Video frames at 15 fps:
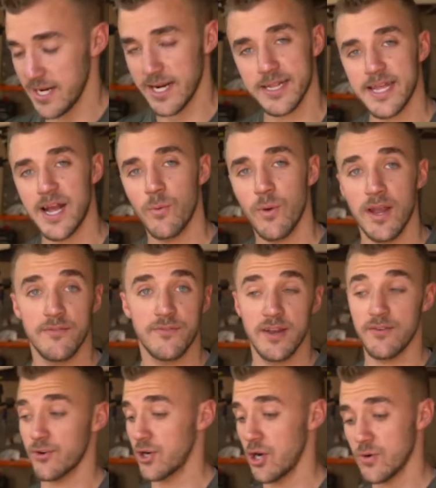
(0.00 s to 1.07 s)
it. That way, if you
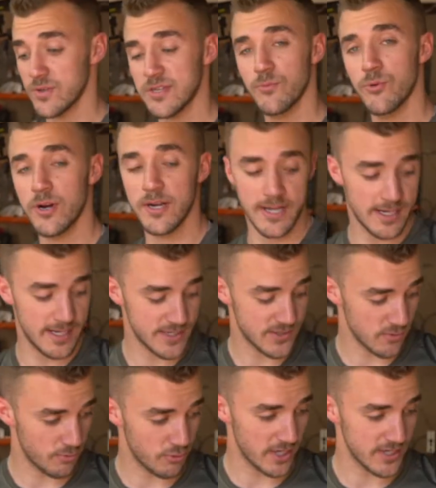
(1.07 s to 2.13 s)
ever go somewhere and they need
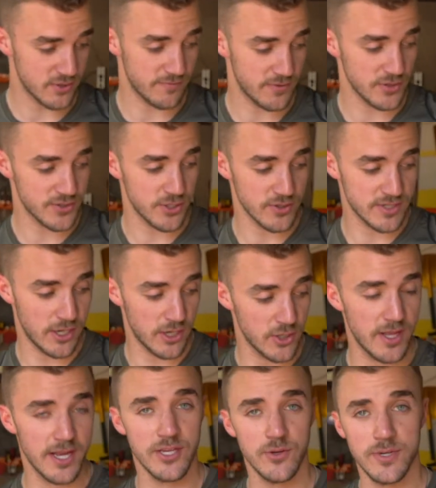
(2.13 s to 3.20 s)
to replace your filter or tell you
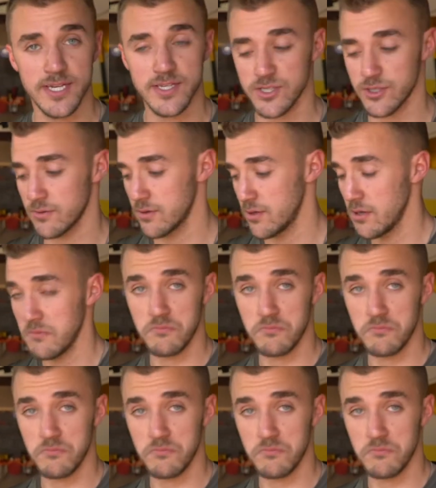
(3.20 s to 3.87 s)
that you need to,